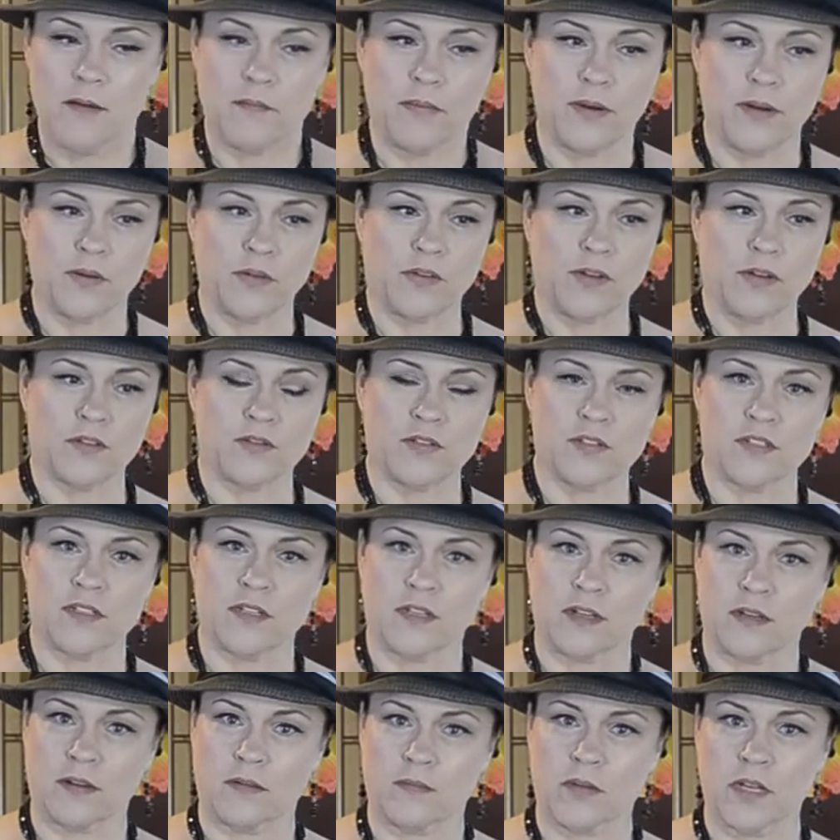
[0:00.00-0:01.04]
but it was an
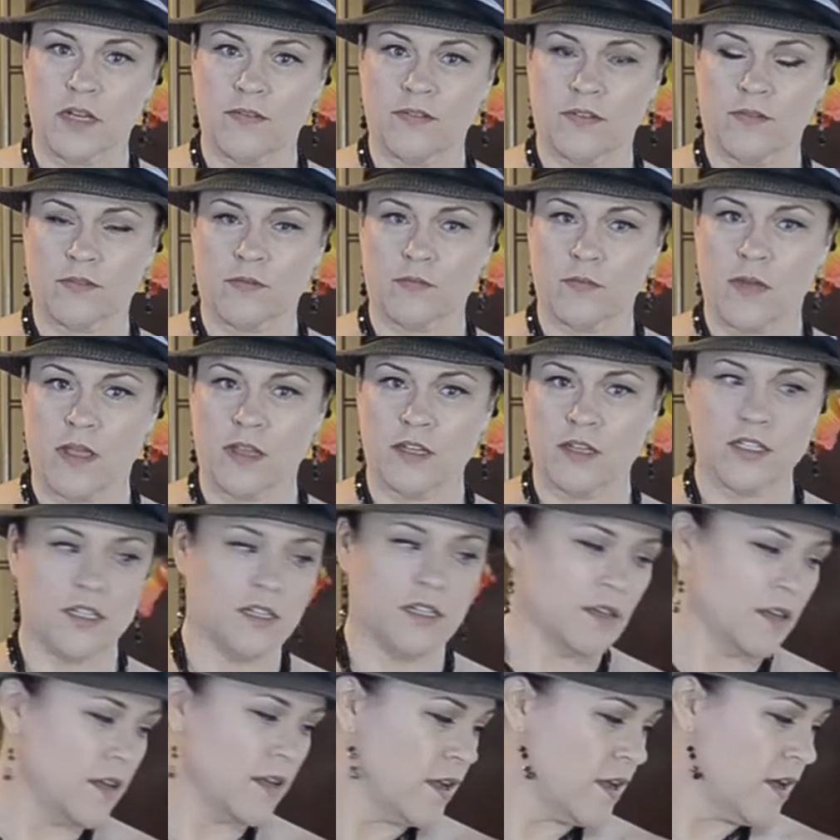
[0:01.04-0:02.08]
interesting bit of
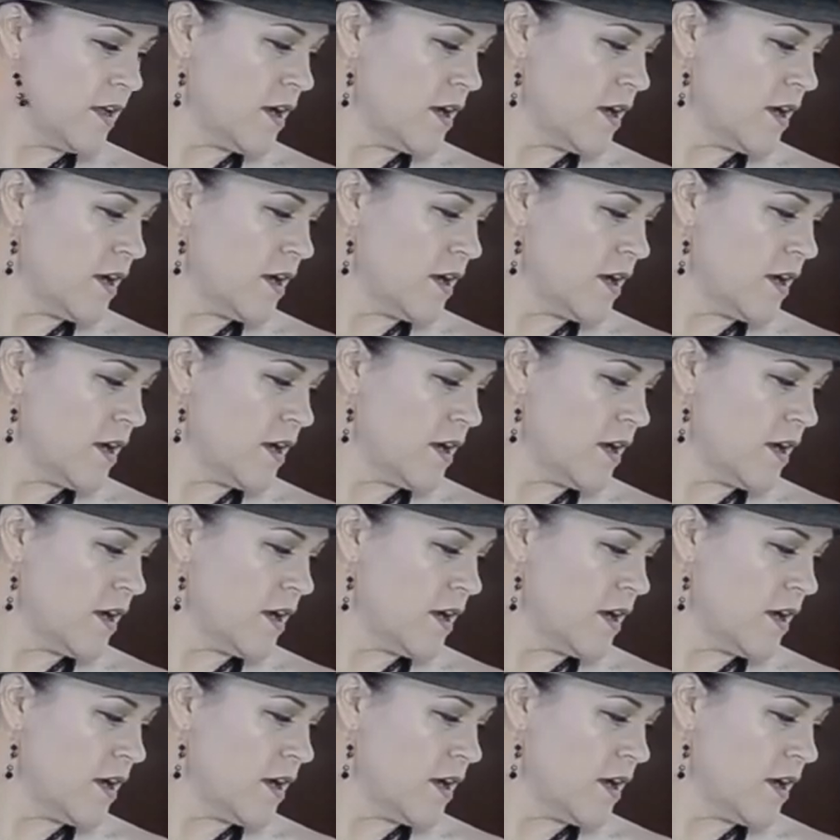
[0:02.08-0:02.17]
information.